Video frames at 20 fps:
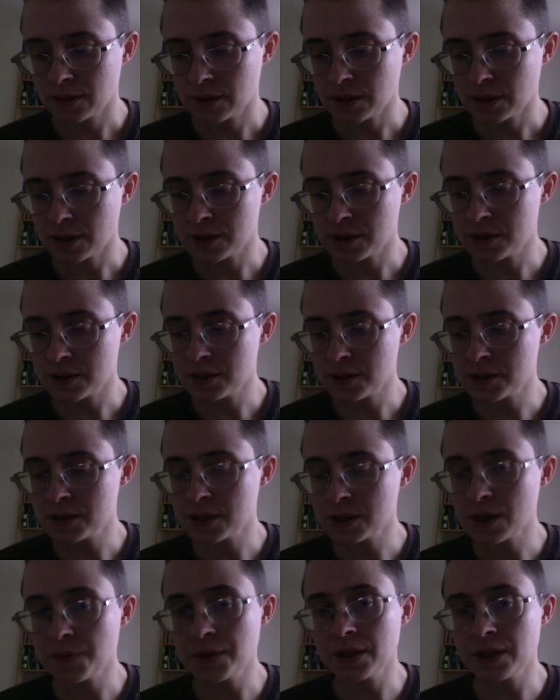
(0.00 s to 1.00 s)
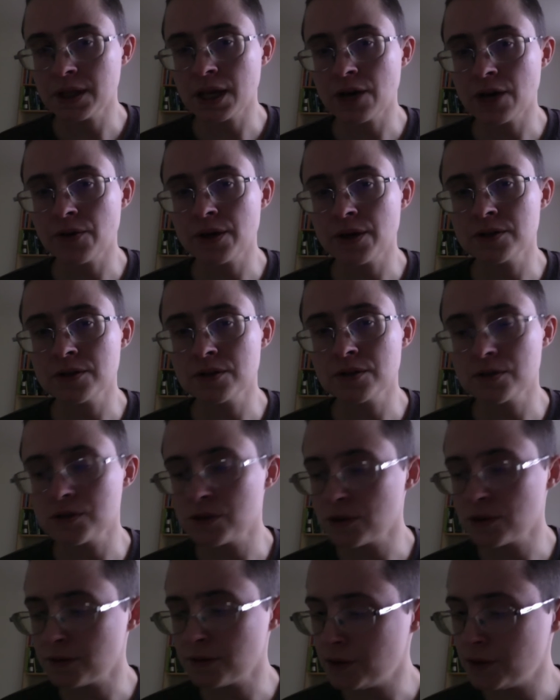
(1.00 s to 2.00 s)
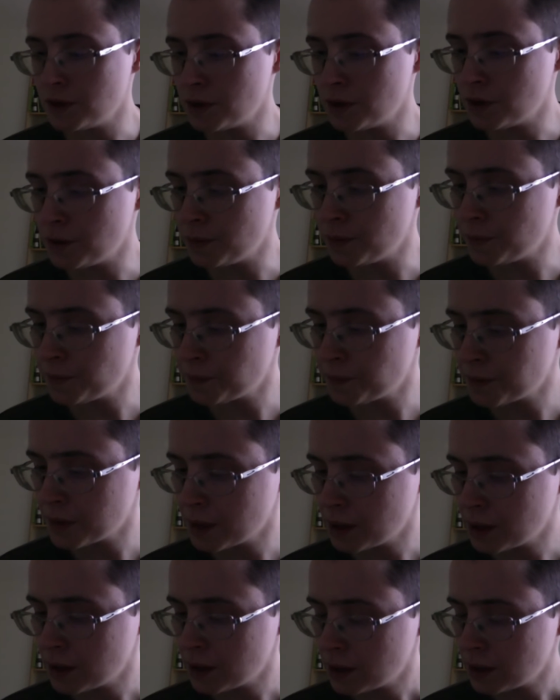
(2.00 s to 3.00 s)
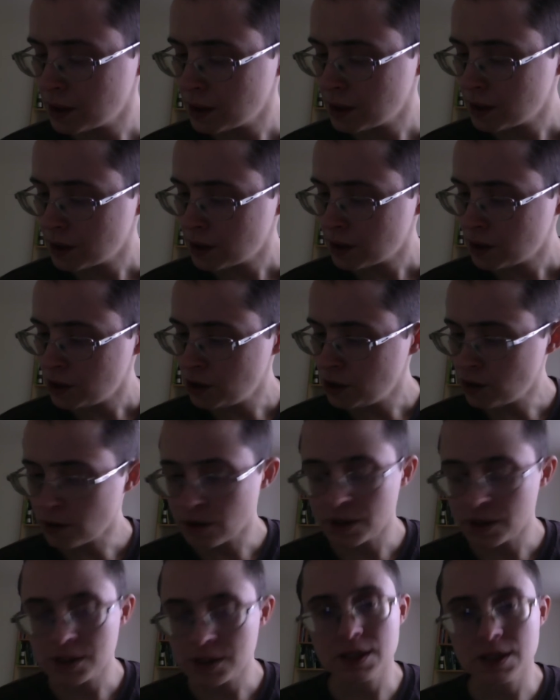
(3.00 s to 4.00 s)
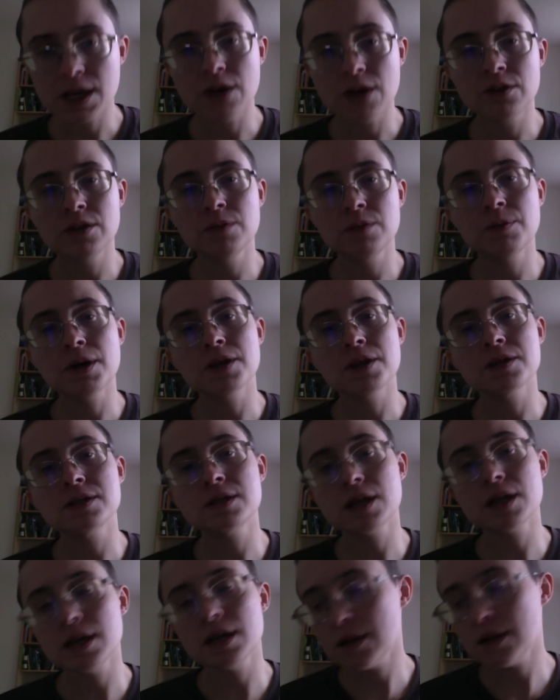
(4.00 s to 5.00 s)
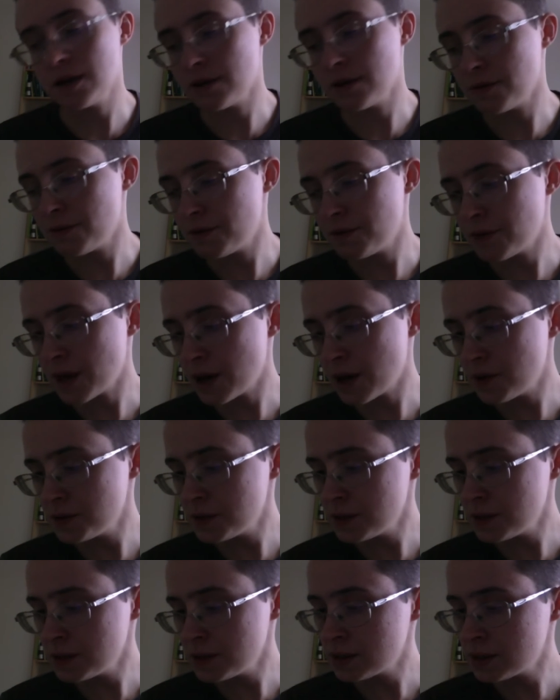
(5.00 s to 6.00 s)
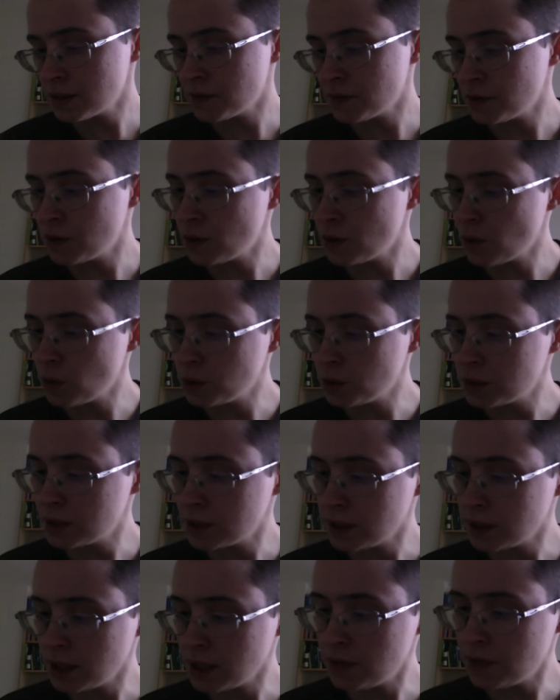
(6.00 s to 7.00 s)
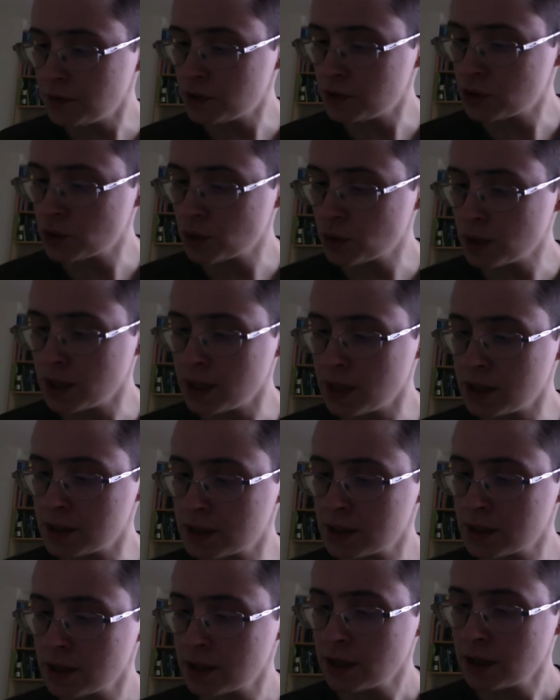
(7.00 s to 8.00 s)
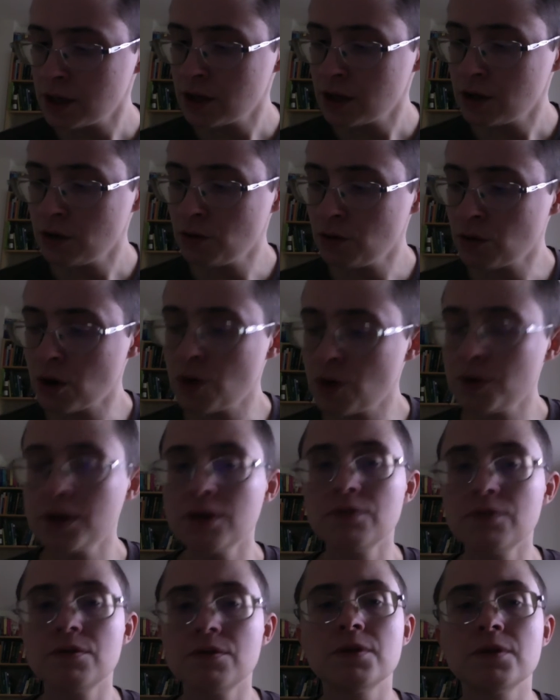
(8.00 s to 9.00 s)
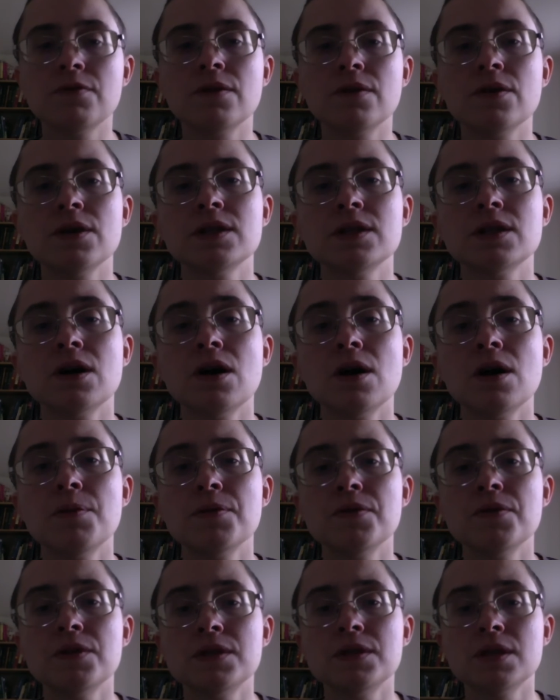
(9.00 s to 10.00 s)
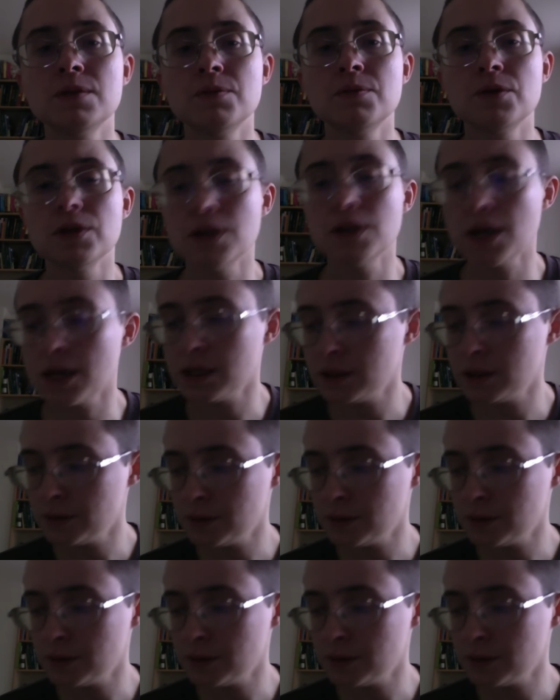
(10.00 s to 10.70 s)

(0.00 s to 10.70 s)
As the summit now enters your view, you are astounded by the sight of thousands of golden-leaved trees growing from the very top of the timberline.